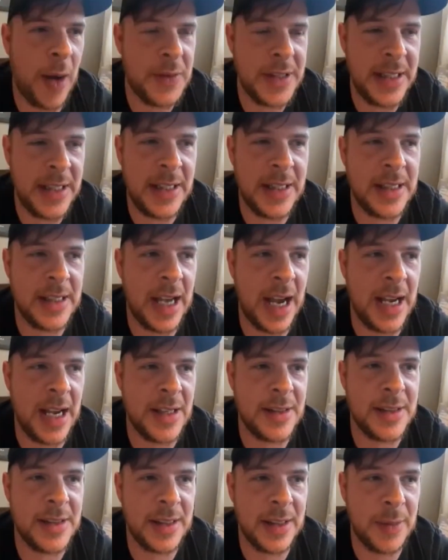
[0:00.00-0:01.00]
seen these
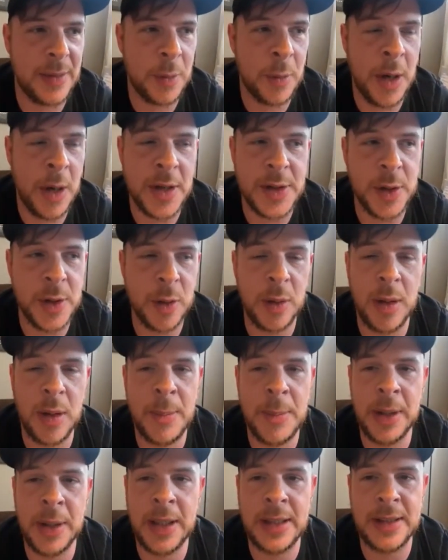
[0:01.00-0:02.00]
guys wrestle a
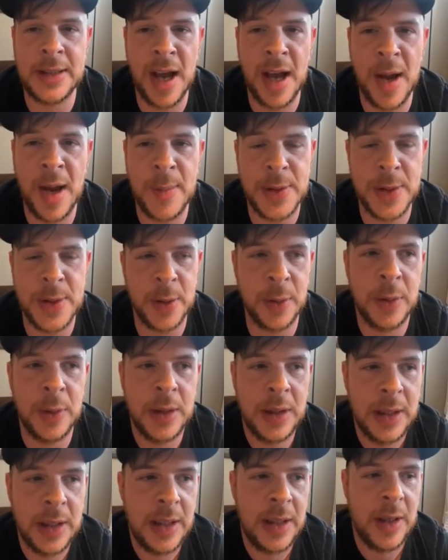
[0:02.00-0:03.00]
million times, so
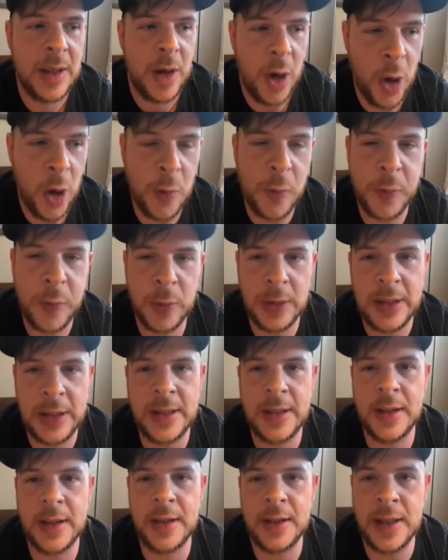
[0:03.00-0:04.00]

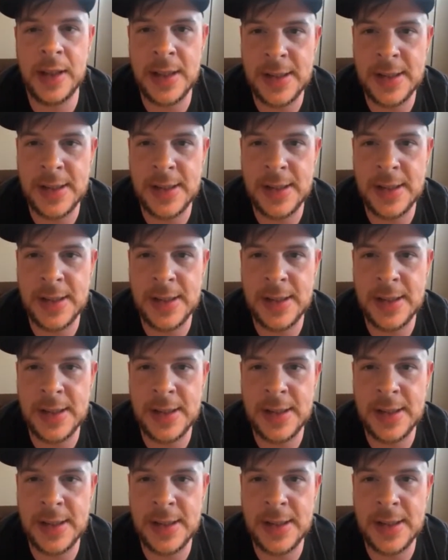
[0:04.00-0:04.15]
hopefully they